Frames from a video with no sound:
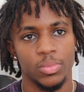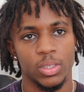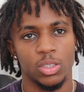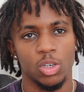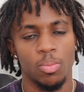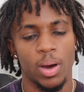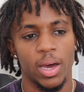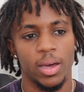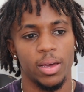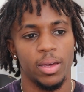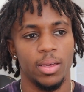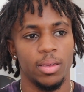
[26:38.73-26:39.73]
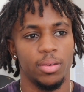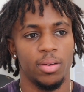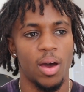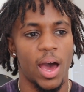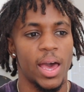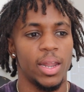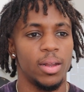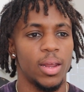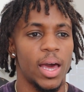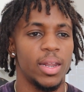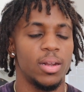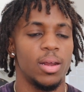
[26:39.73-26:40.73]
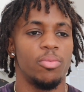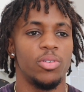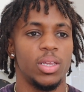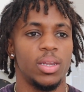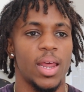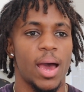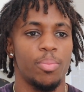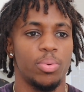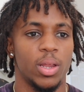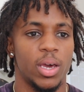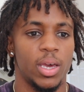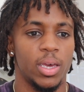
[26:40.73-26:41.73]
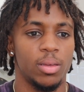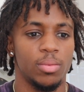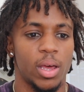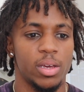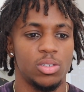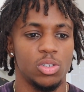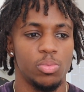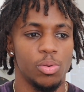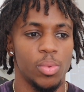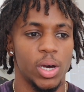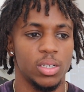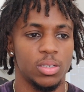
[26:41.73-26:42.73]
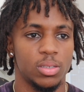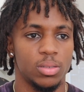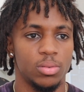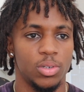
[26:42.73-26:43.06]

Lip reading: So I ended up really not playing like super much,